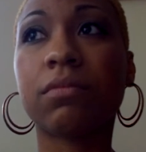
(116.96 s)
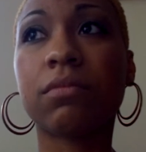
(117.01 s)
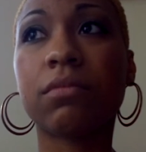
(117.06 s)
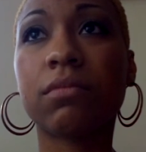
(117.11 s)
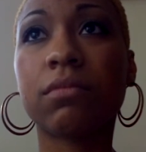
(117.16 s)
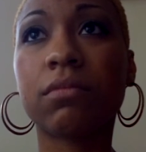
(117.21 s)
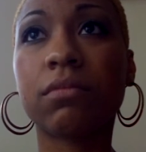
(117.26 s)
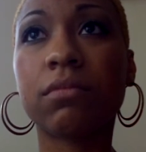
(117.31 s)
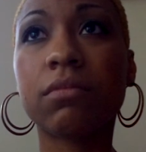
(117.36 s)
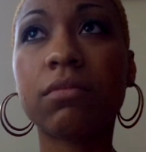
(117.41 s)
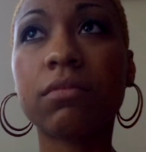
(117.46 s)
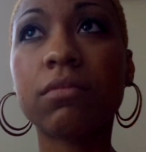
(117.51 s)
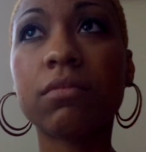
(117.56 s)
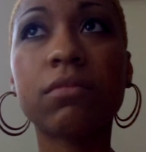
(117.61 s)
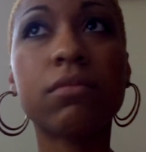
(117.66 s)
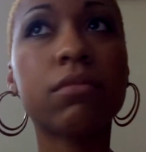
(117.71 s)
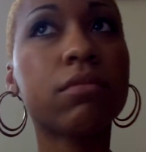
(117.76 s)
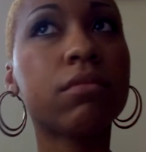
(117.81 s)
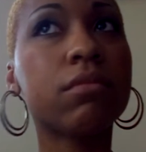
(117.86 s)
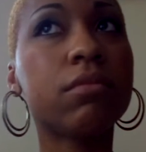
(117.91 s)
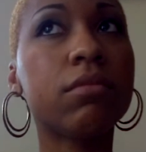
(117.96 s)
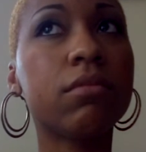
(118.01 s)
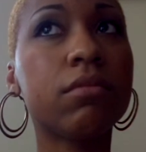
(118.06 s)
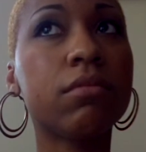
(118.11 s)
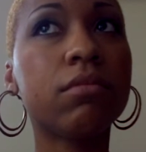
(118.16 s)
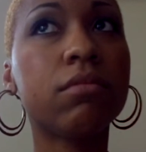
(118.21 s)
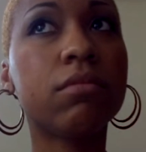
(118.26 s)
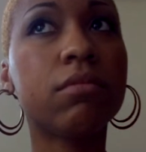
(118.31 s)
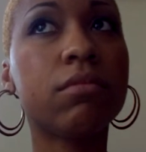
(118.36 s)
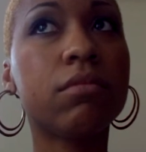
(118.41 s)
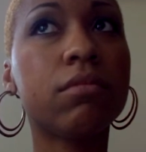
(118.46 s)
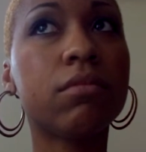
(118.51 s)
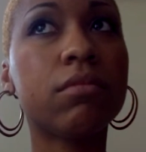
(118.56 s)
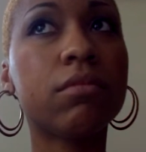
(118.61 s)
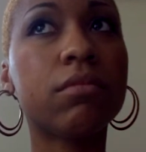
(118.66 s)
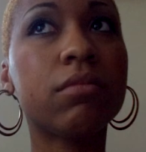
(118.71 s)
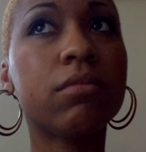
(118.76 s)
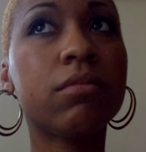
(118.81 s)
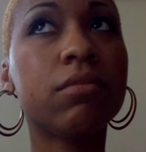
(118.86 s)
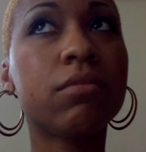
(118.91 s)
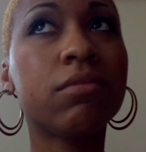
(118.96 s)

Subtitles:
No one is speaking in this clip.